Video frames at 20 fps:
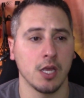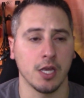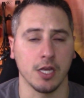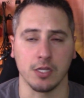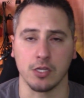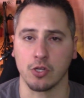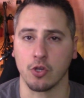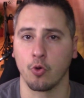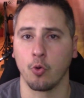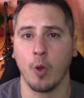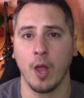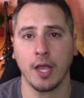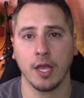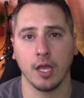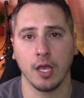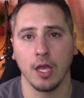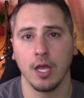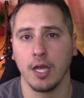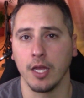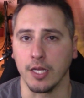It's
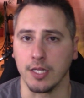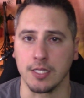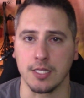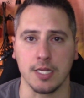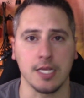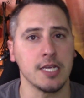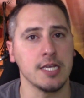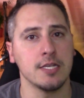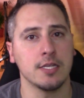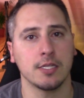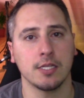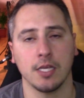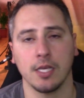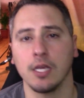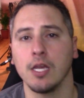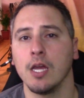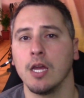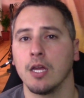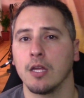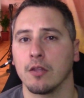quick. It's
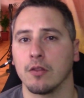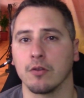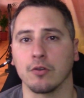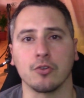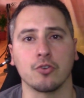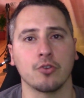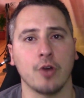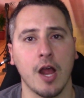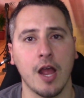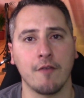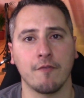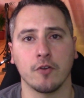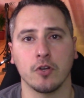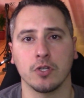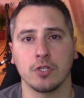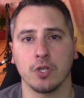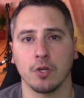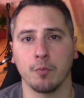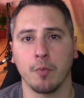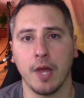easy. Their
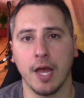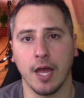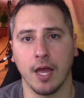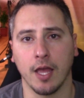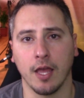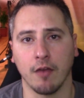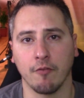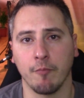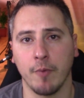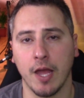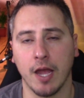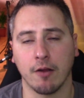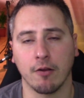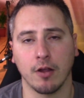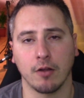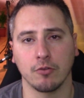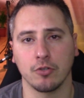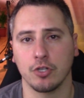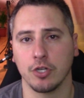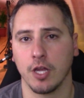drivers are have
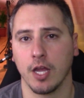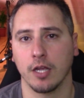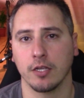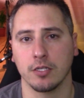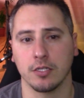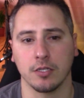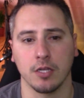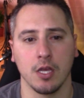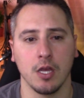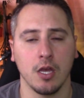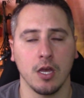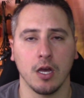background checks.